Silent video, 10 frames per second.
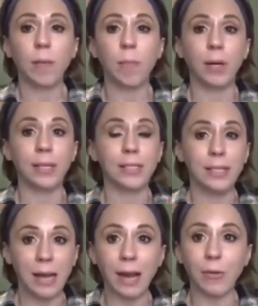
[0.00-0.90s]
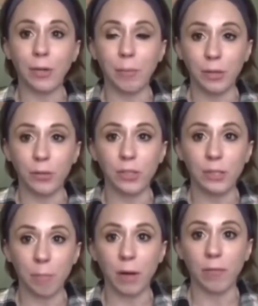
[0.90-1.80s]
but it's not going to be used
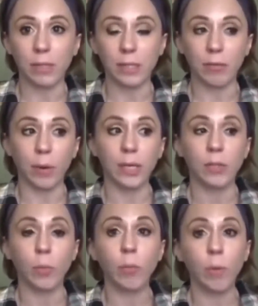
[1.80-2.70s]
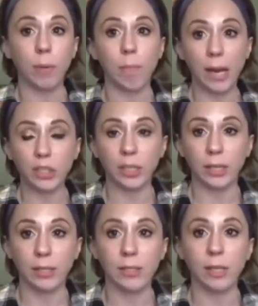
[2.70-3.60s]
as a part of this giveaway. So we will be
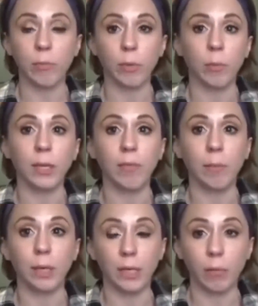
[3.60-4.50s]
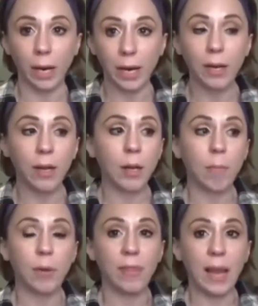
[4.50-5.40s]
matching this, and we will be giving money away,
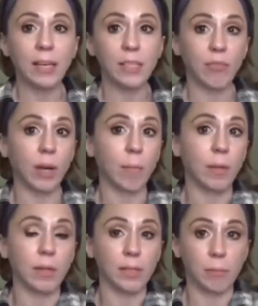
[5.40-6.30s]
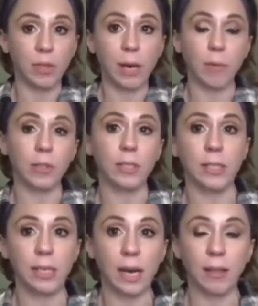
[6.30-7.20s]
but that is from the subscribers.
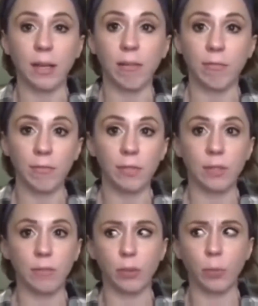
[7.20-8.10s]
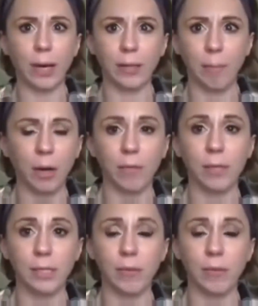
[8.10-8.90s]
It's not like directly a part of this